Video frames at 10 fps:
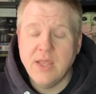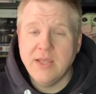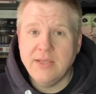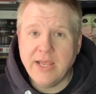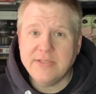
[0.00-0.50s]

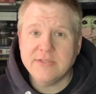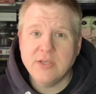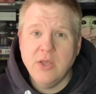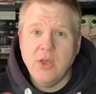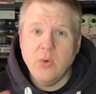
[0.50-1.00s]
Next,
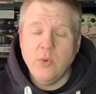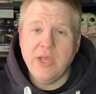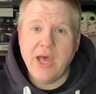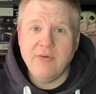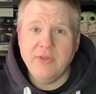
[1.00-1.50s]
we
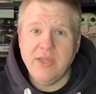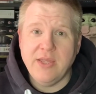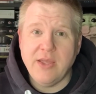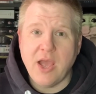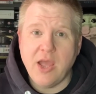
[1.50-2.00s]
have
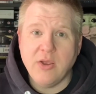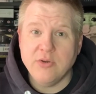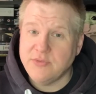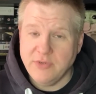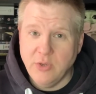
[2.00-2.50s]
a
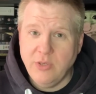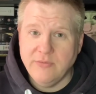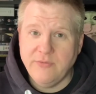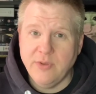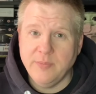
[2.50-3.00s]
Christopher Nolan
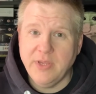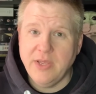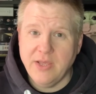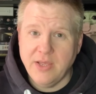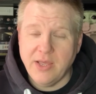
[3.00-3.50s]
film. Yeah,
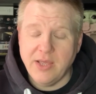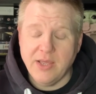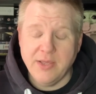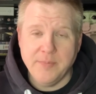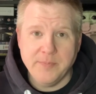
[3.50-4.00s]

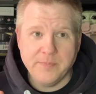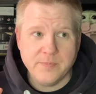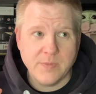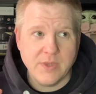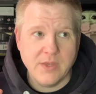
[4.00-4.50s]

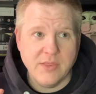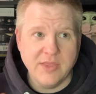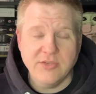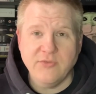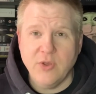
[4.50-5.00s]

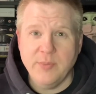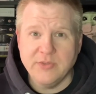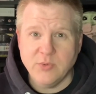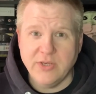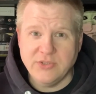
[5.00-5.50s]
this film is
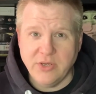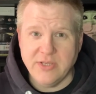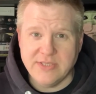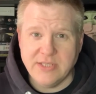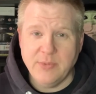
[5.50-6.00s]
one I enjoyed at the
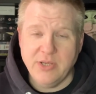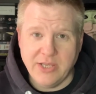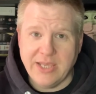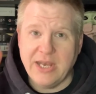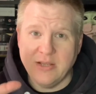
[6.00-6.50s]
cinema.
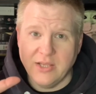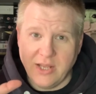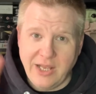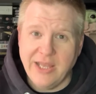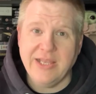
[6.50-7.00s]
Again,
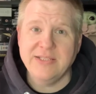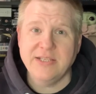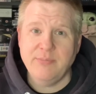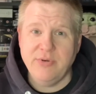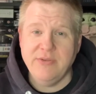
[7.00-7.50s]
like I
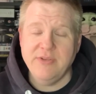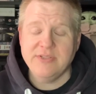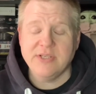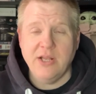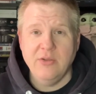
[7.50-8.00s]
said
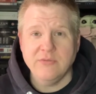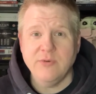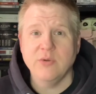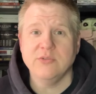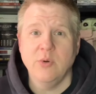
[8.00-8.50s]
previous, I looked
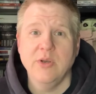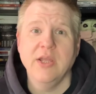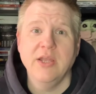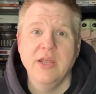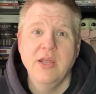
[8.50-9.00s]
forward to owning it.